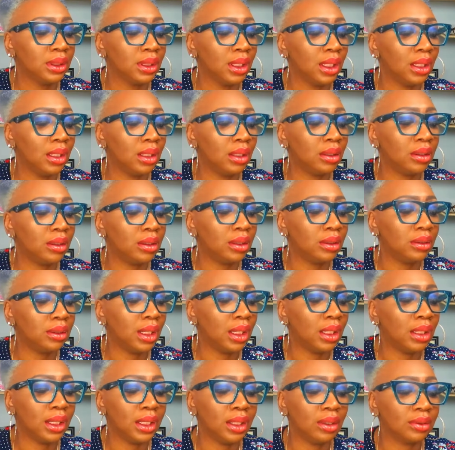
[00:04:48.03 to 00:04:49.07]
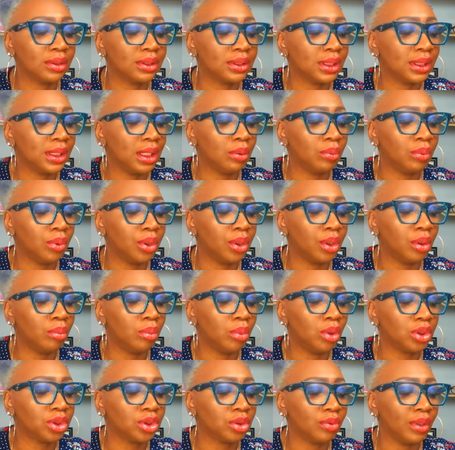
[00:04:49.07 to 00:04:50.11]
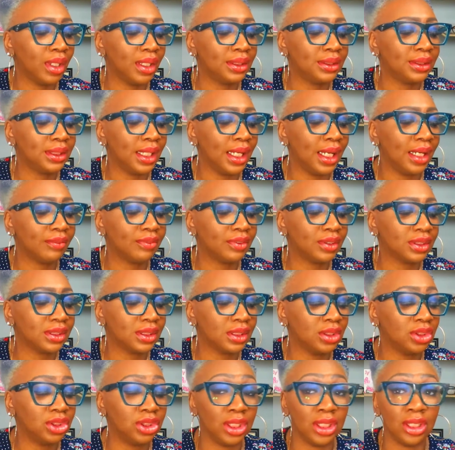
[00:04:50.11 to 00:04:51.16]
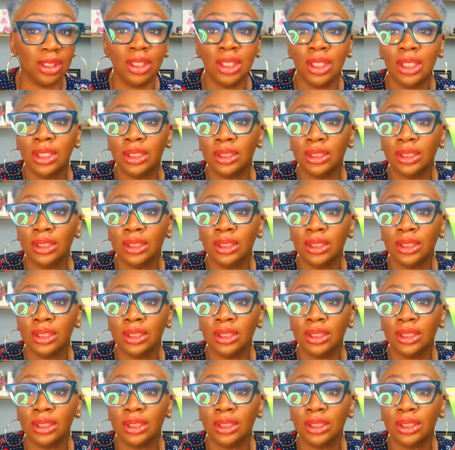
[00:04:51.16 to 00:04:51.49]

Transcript: I ain't gonna say that word, moisturizing after sun gel.